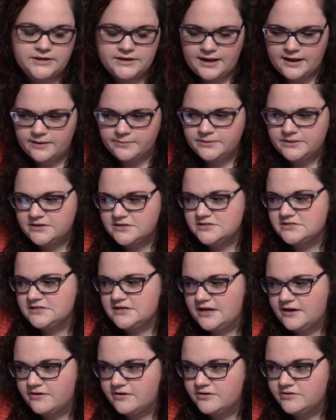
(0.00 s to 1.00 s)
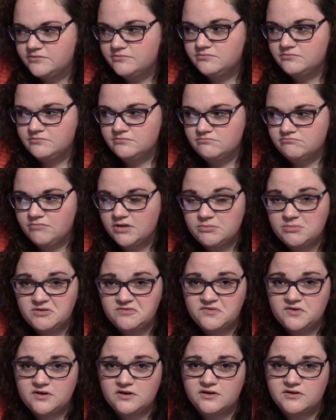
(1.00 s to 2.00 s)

happened and how it made me feel.